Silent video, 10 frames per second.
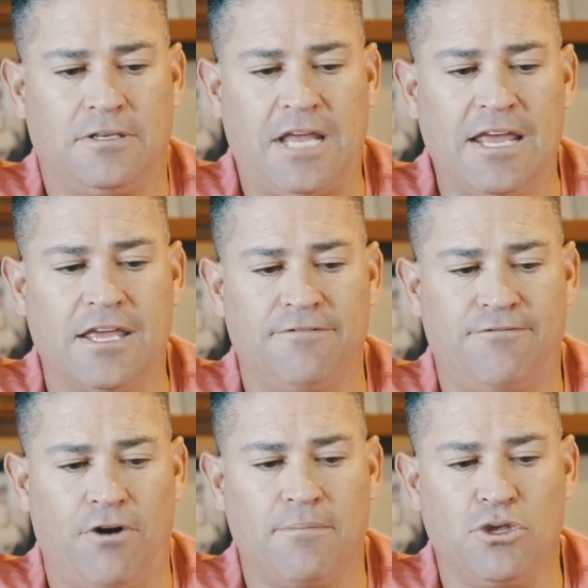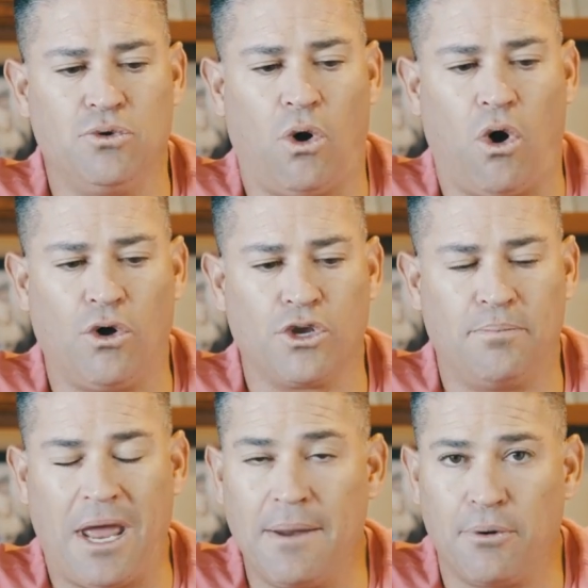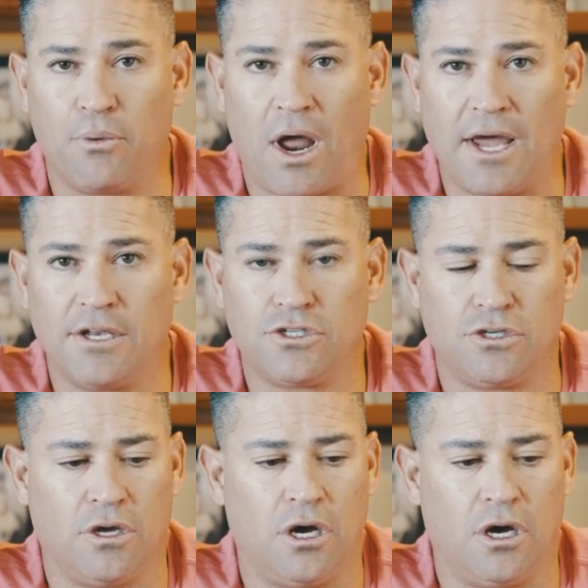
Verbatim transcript: taken from you all your paper rights,